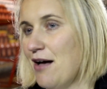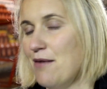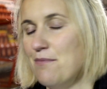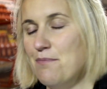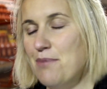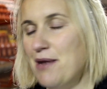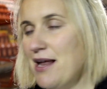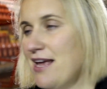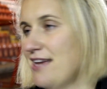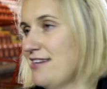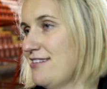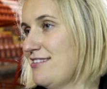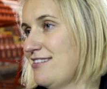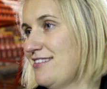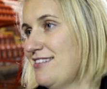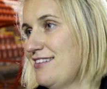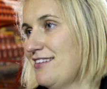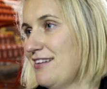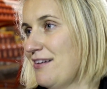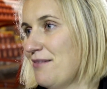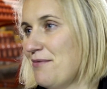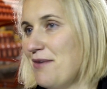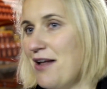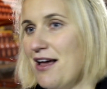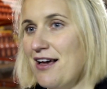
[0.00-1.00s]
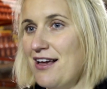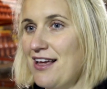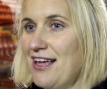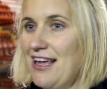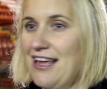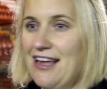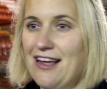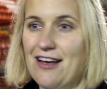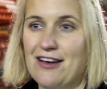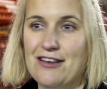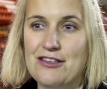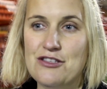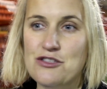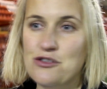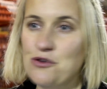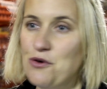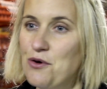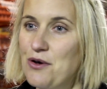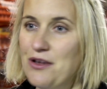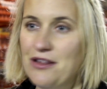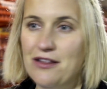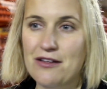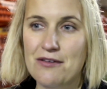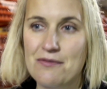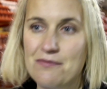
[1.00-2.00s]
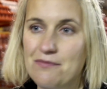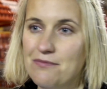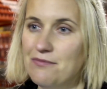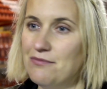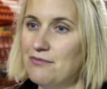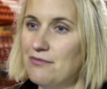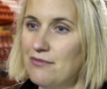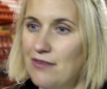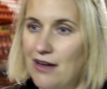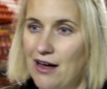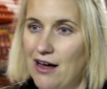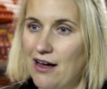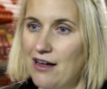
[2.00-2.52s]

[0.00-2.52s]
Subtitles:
I'm blessed, I'm lucky, I enjoy them.